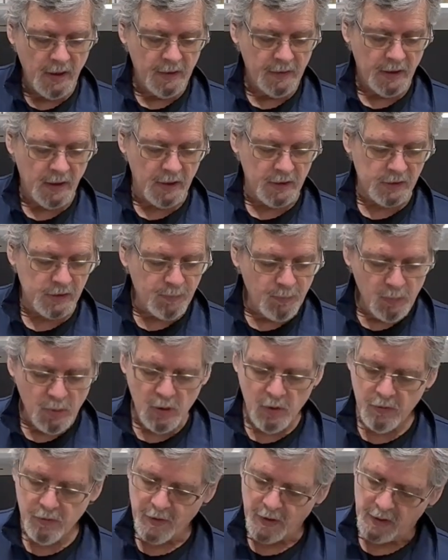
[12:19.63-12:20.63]
that is
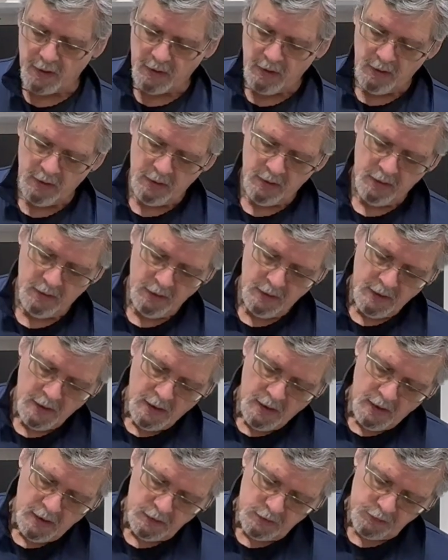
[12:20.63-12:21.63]
moving,
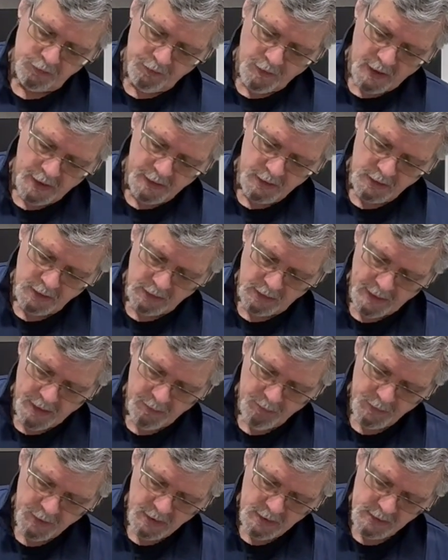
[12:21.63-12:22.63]
it's fine to
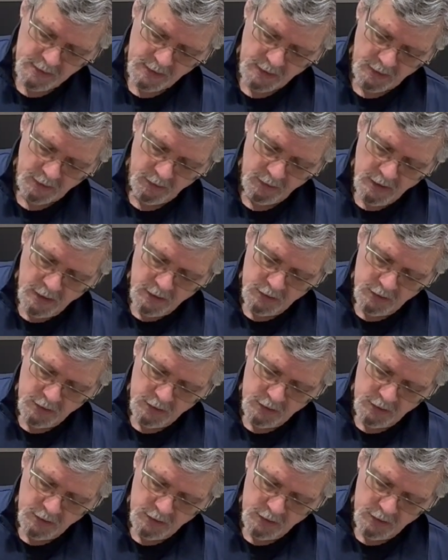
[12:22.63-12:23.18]
clamp these in.